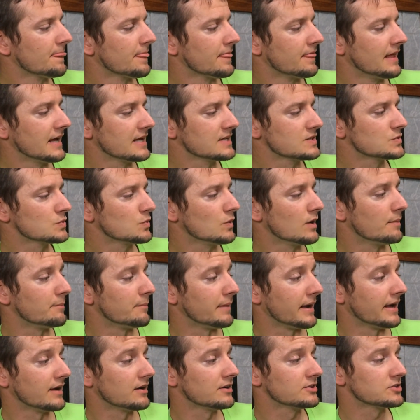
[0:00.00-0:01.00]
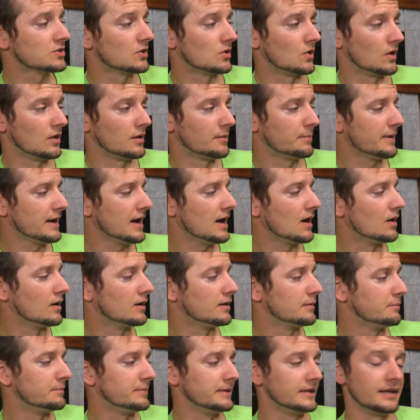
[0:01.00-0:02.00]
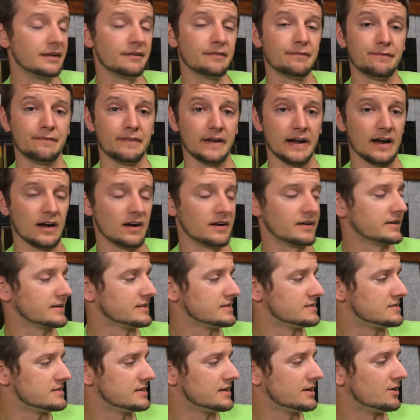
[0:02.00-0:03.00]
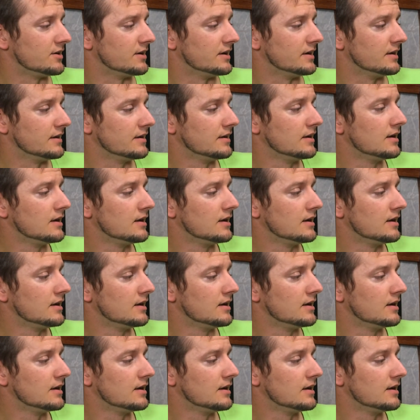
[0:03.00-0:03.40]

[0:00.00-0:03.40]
That's what manners are all about, being fair and considerate.